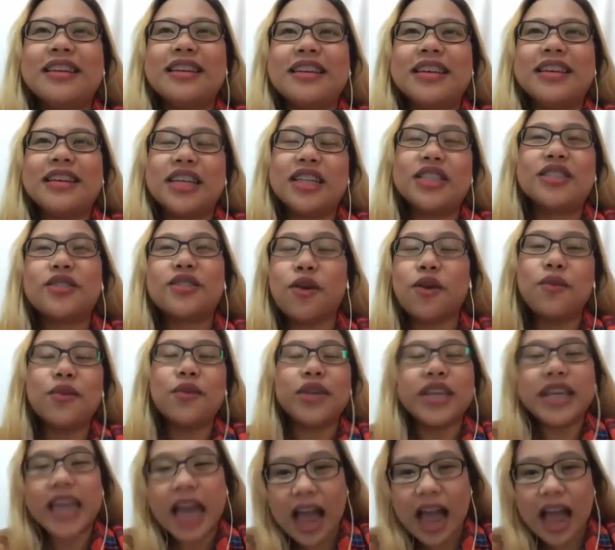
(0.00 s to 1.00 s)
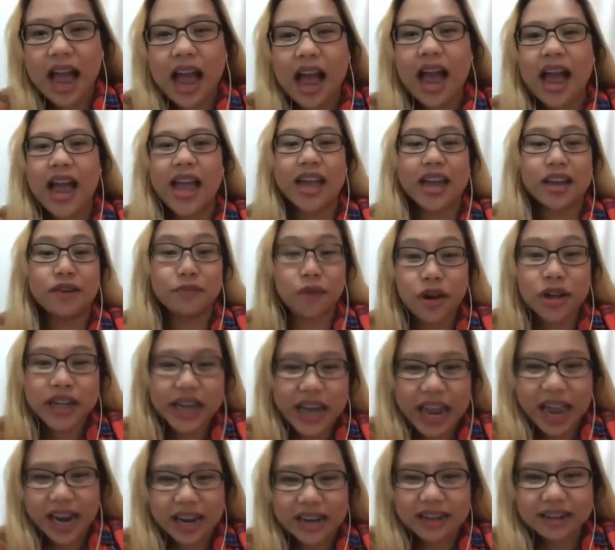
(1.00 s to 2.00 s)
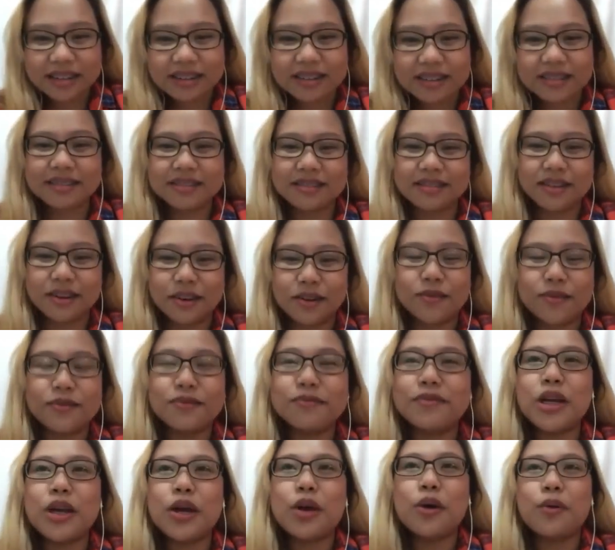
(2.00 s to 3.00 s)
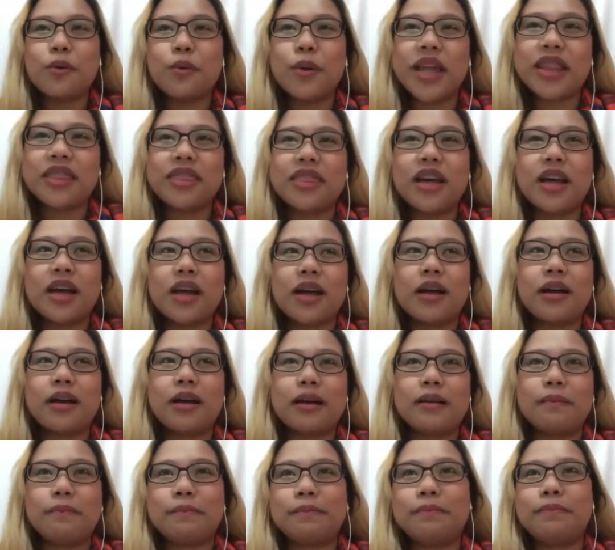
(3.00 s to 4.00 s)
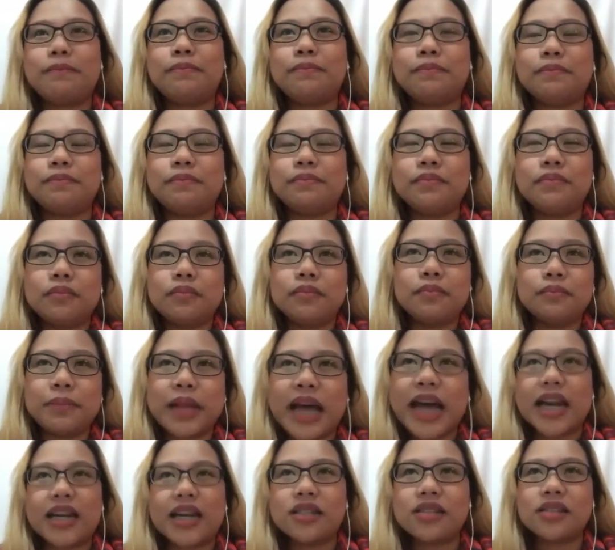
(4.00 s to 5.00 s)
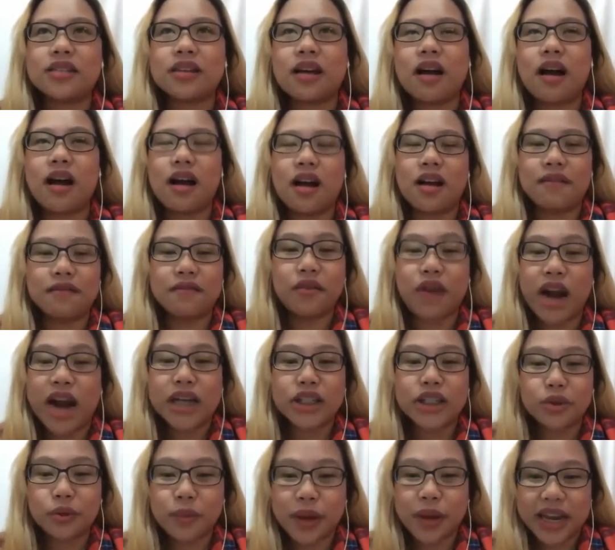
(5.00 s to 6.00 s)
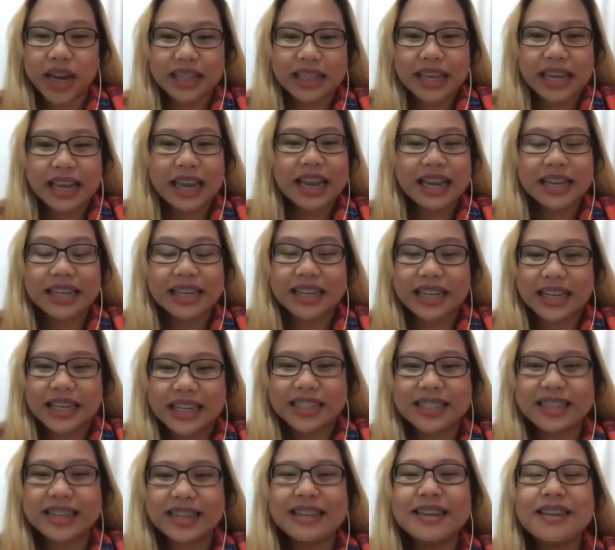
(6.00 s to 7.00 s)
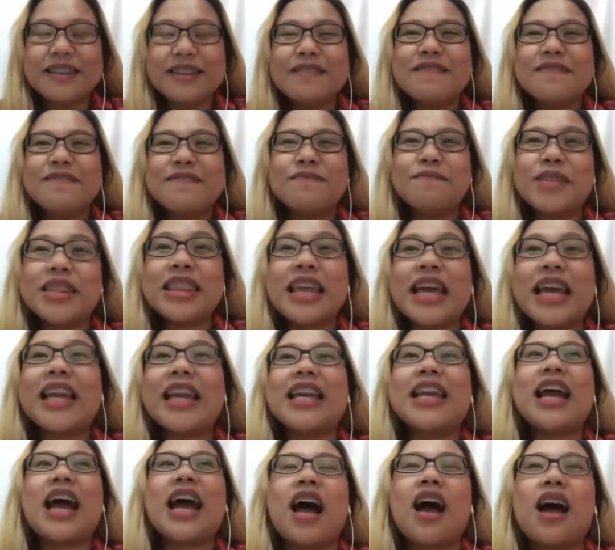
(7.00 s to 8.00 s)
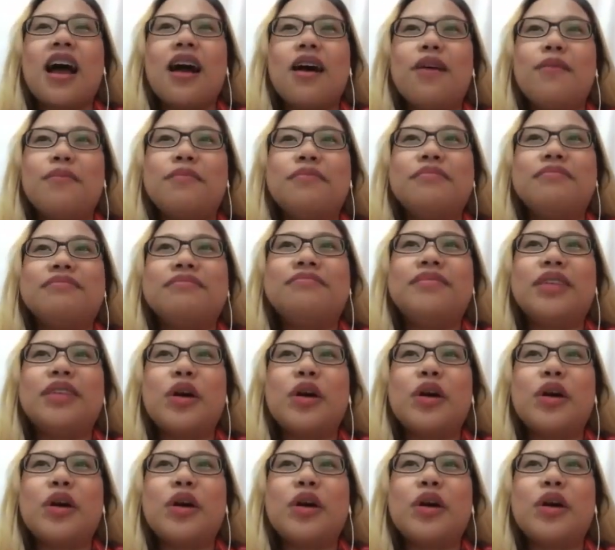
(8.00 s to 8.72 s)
so yeah, I enrolled again, you know, with the plans of graduating at least. But then while